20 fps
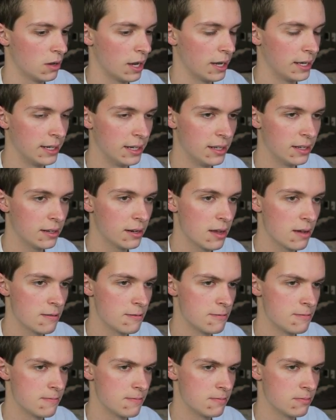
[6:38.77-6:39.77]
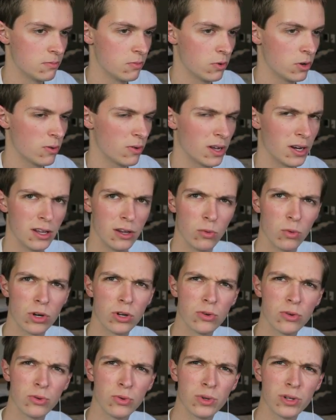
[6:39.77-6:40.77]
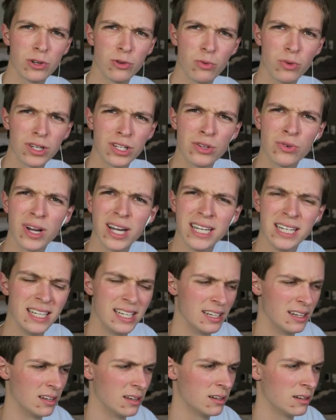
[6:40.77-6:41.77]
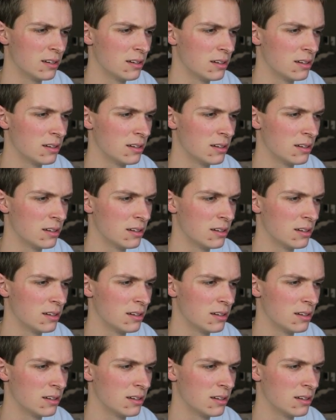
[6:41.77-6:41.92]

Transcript: I need... What do I need? What do I need?